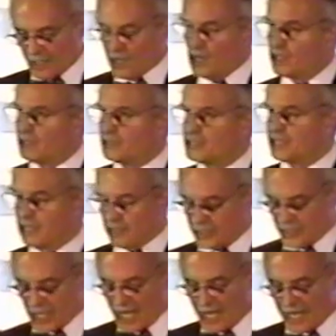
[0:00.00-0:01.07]
Although still
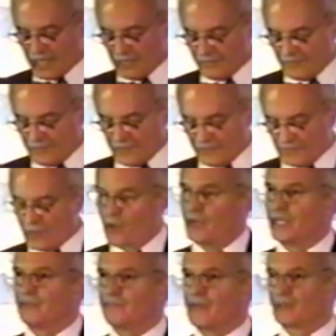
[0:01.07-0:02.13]
shy of
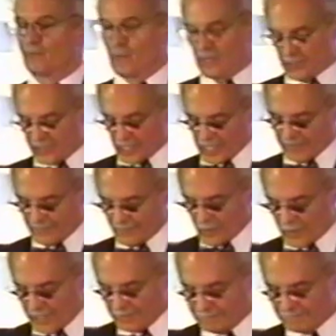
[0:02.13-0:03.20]
40, in fact well shy of
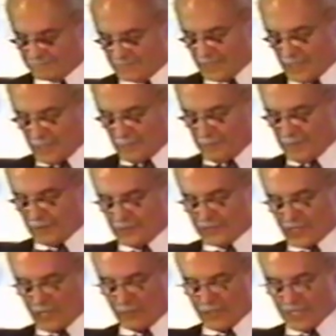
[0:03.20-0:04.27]
40, Peter has
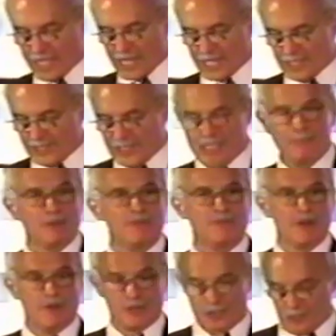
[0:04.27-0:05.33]
already had a deep and
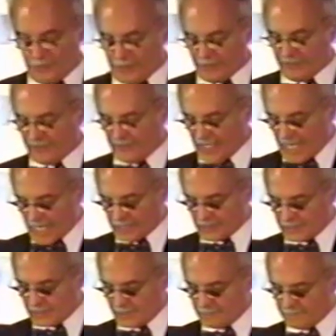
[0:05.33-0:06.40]
varied career in
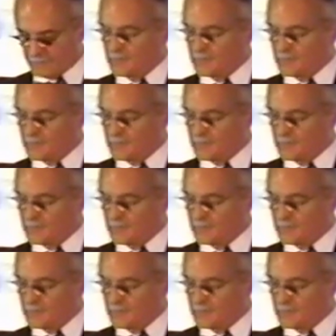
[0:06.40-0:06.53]
finance,